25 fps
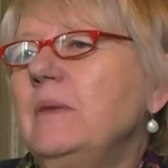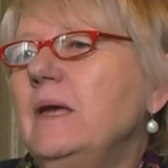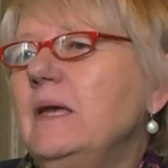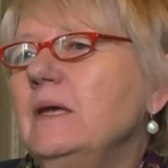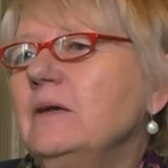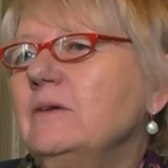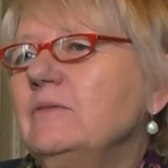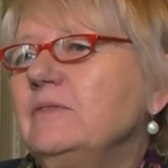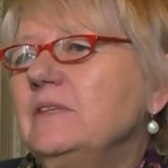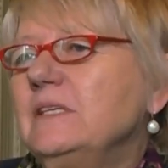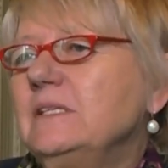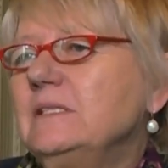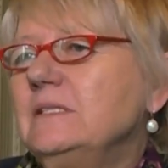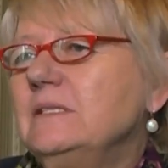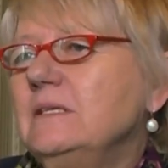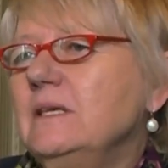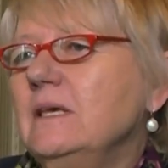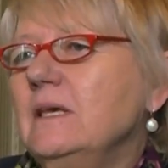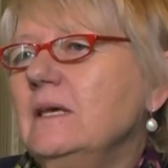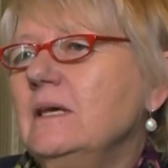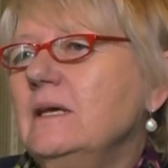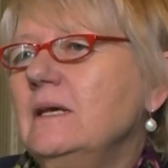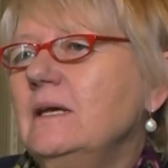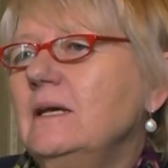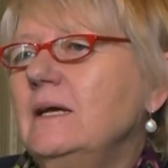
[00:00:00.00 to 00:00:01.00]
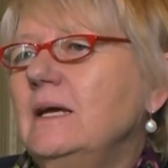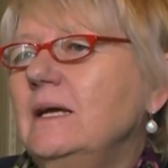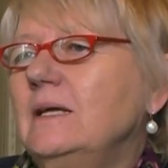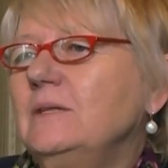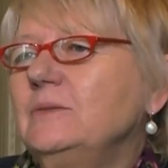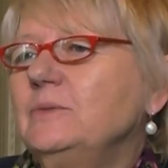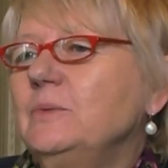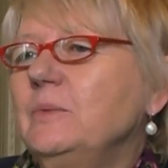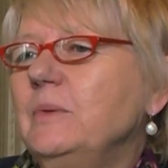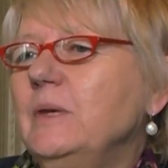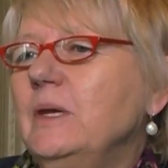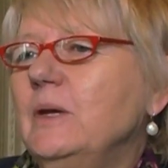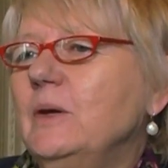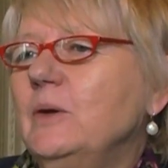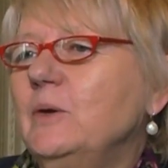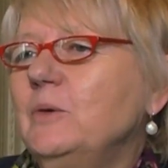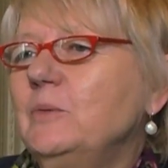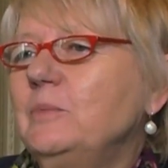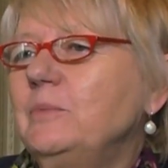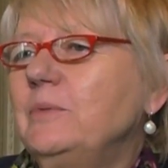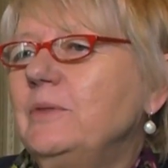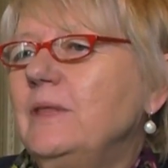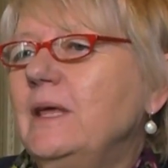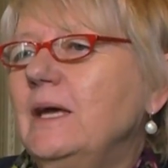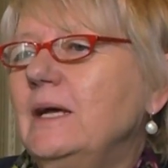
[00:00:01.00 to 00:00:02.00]
May of this year, and we
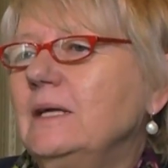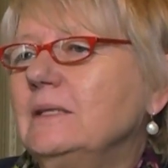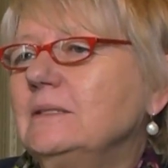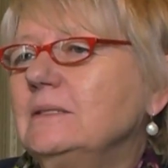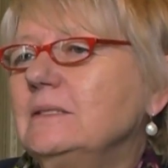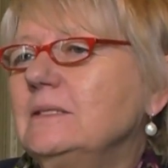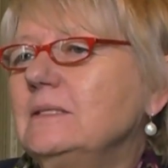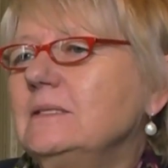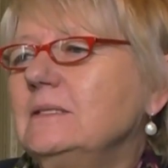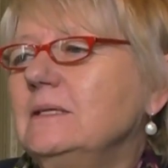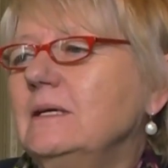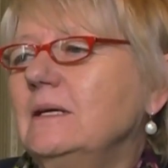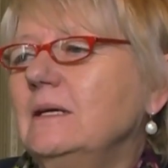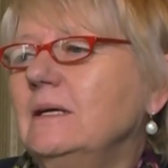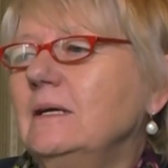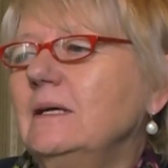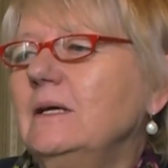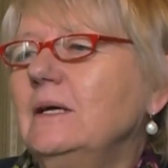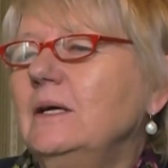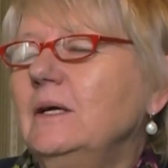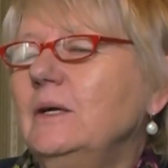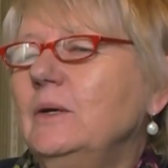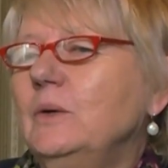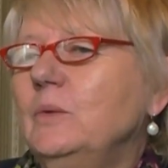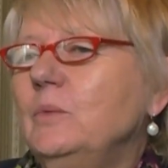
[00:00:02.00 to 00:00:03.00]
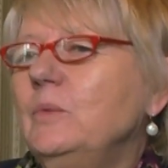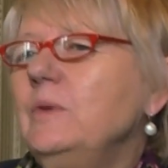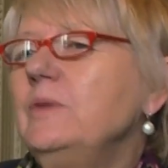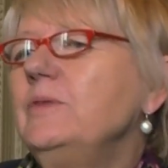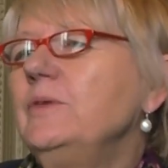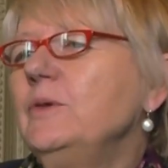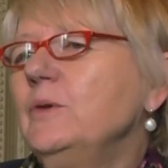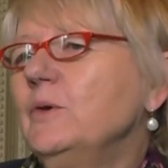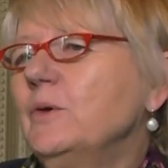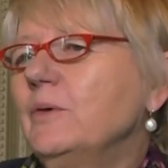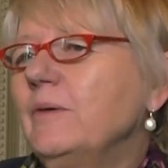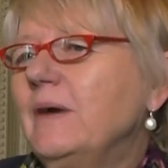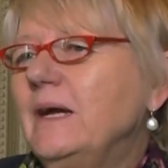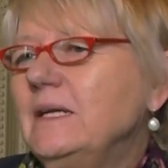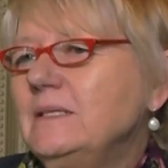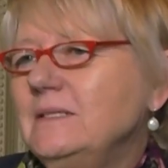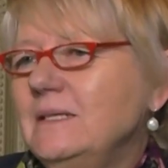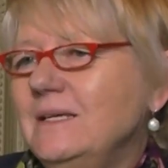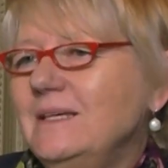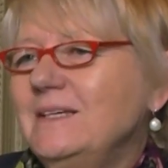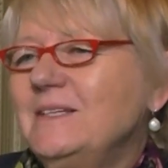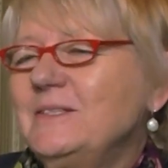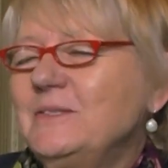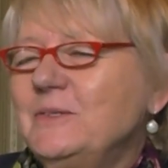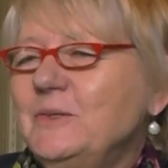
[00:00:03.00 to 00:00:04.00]
hope that with your
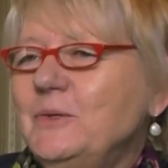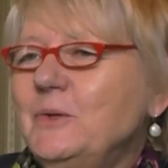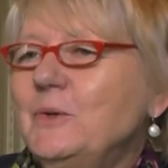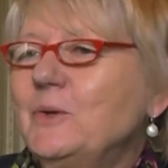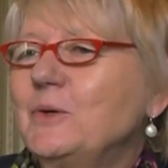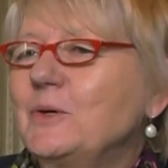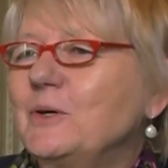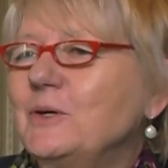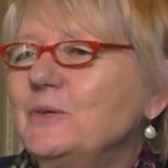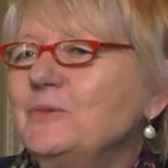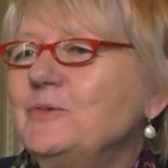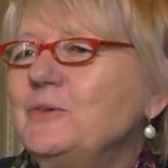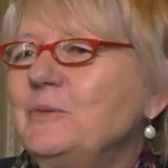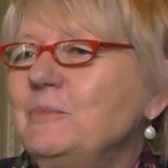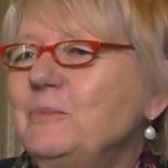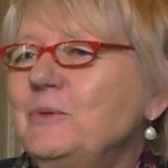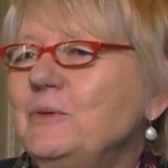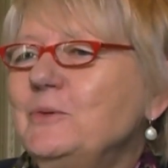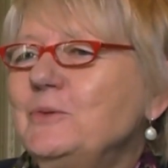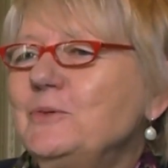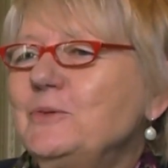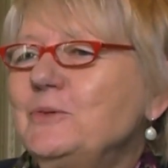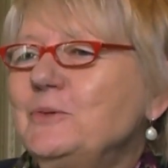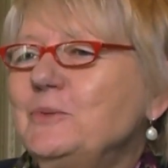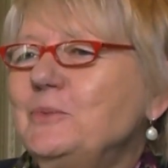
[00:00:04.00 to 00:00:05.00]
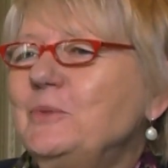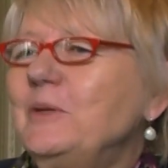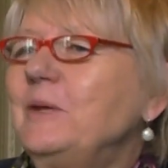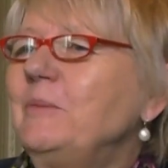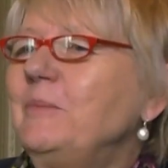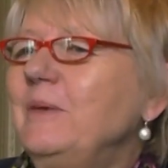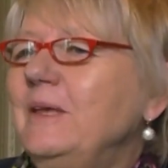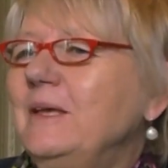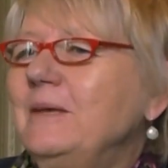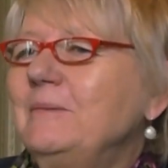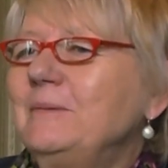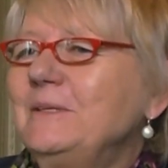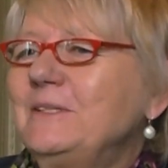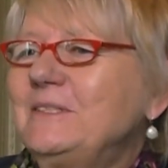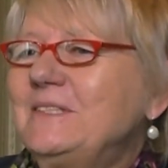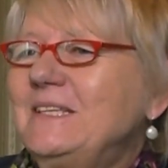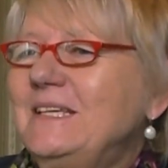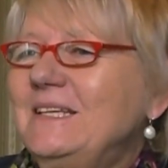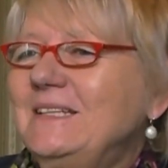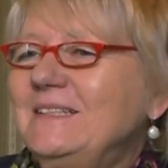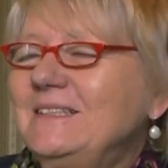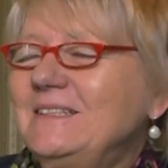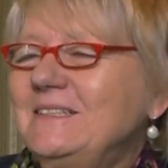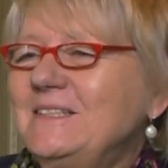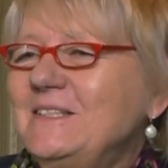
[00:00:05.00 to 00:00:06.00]
ideas and your contribution, we'll be able to
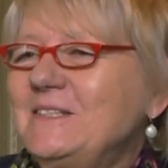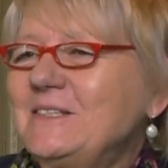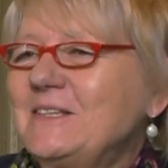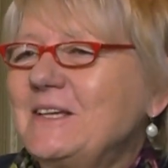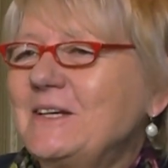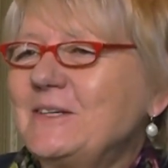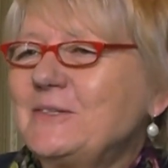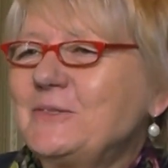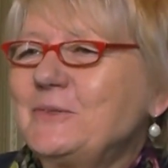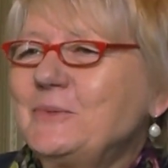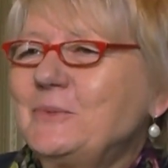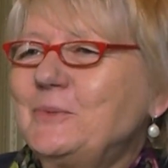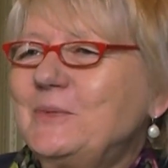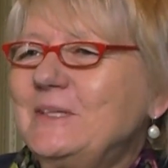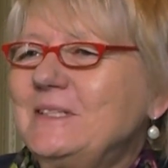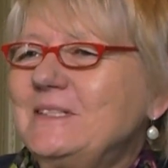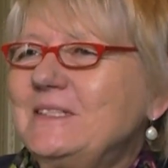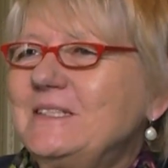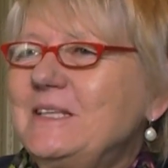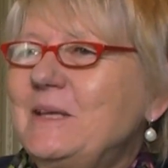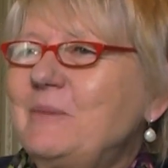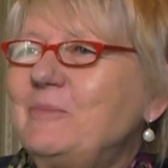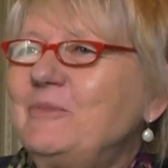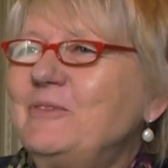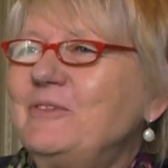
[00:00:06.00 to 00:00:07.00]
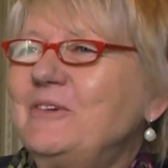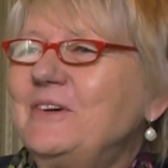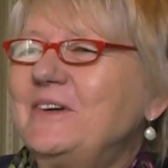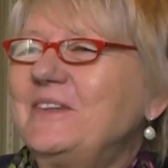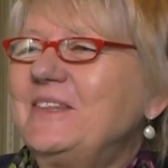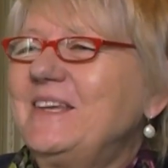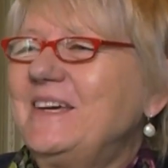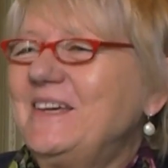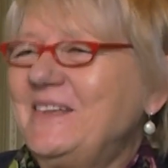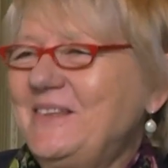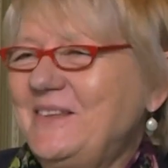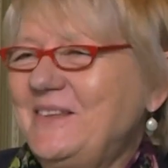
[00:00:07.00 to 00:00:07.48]
take the discussion one step further.